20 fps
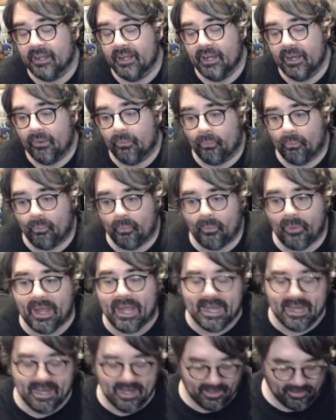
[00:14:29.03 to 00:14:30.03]

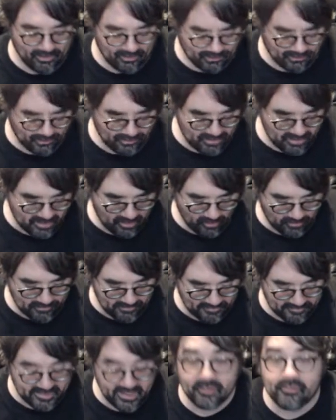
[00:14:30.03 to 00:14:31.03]
Well, over
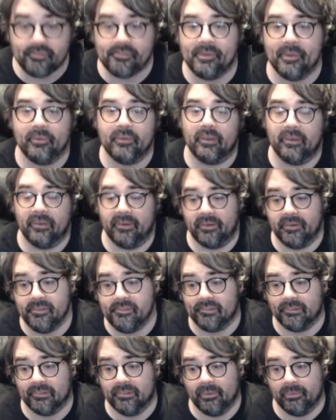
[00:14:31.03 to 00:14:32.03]
the next few
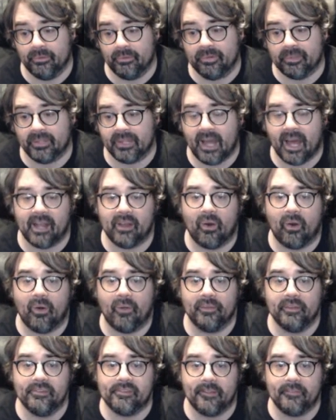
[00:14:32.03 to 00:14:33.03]
years, Lunar got all
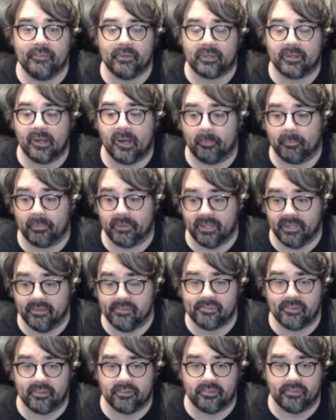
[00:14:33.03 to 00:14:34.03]
these other companies,
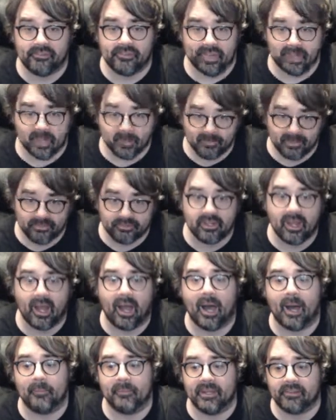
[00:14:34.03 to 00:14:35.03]
such as Image
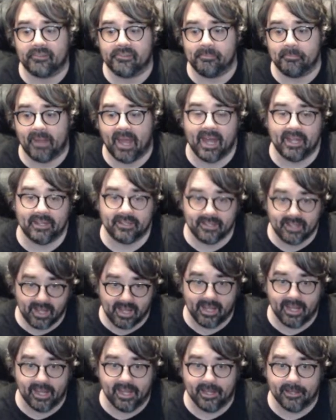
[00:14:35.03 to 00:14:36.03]
Comics, Mad
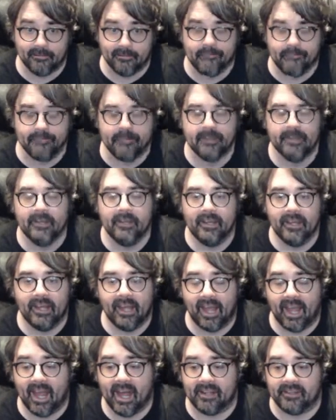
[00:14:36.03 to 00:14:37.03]
Cave,
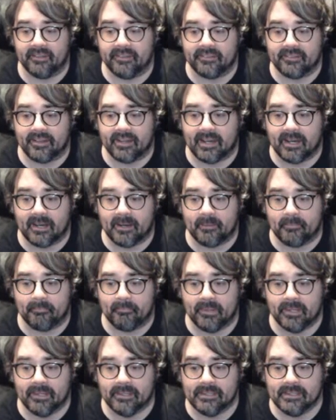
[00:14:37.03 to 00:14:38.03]
and
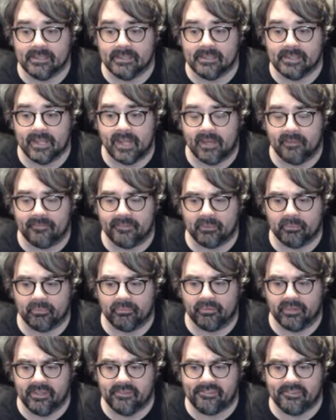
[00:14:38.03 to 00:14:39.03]
I think
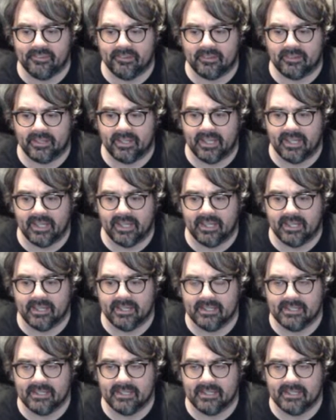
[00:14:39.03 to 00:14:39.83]
recently